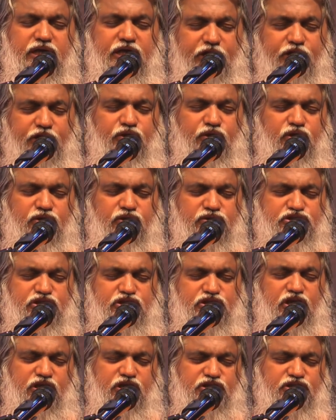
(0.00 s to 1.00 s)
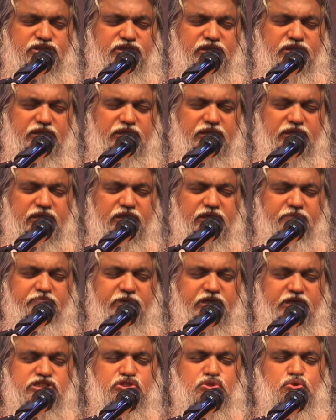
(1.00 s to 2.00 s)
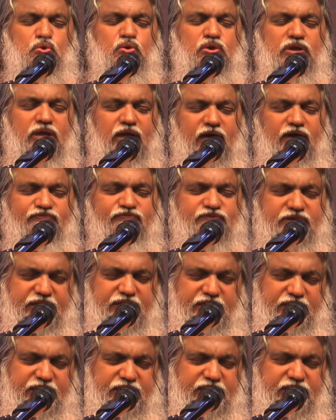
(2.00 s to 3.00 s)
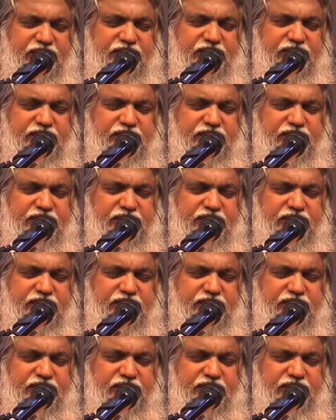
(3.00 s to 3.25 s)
in your church. But soon after,